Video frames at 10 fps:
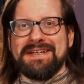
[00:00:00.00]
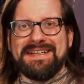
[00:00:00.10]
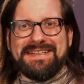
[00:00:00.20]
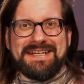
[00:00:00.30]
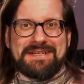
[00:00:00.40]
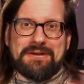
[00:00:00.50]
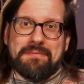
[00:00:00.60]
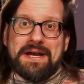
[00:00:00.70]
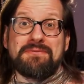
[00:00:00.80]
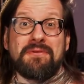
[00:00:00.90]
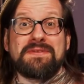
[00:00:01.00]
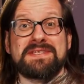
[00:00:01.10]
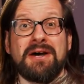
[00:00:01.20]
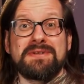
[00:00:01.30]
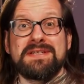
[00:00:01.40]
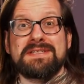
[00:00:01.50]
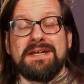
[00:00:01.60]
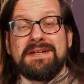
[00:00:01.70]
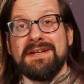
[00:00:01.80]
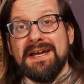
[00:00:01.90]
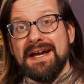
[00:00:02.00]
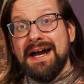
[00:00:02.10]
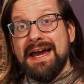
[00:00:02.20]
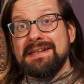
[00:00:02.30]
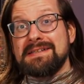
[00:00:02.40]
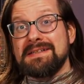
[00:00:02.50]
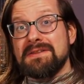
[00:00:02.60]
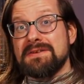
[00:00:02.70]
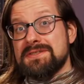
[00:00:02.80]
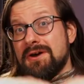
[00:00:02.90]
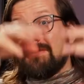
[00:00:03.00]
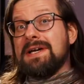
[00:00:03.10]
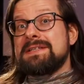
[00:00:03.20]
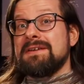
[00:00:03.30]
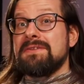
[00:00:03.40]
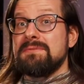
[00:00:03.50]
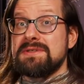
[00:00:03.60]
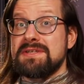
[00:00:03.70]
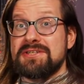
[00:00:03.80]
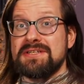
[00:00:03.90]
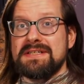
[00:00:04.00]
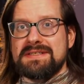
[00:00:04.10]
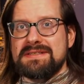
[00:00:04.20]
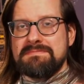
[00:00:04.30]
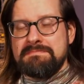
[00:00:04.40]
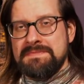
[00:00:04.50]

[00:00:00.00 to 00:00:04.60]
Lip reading: And that combined with the sound designer and the songwriter, the musician, it's